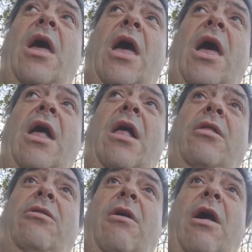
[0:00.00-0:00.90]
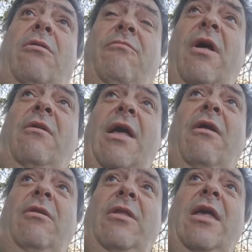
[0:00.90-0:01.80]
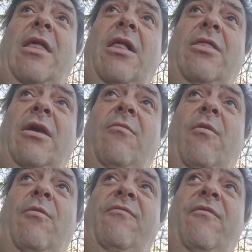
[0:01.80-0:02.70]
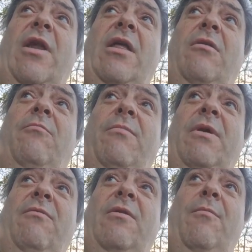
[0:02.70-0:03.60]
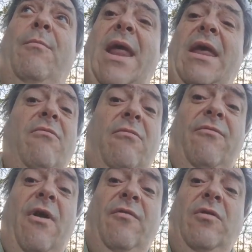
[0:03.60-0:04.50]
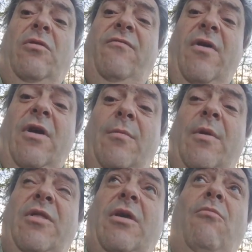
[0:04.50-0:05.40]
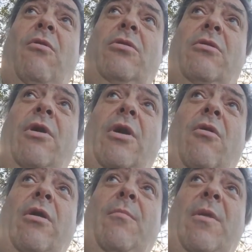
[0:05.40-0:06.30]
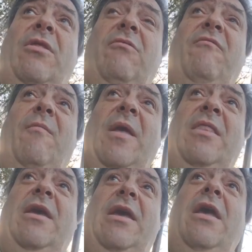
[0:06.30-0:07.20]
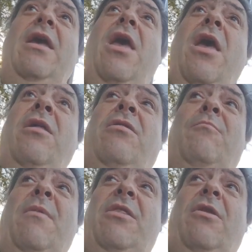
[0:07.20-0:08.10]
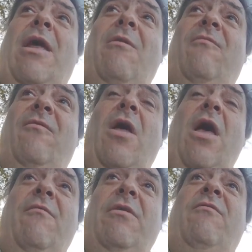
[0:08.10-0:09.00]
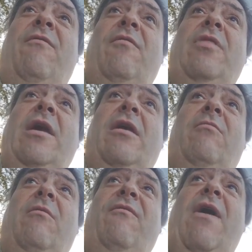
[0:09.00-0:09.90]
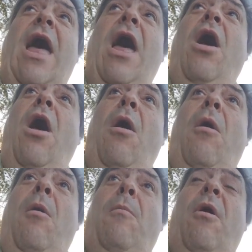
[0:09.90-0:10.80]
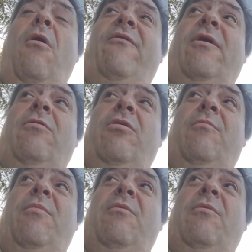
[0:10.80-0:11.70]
And so that kind of did actually give me a refund. I had a bit of a complaint, I think justifiably, saying, what's going on here? Please refund my ticket. It's immensely unhelpful. But we did refund my ticket, to be fair. The whole thing was a bit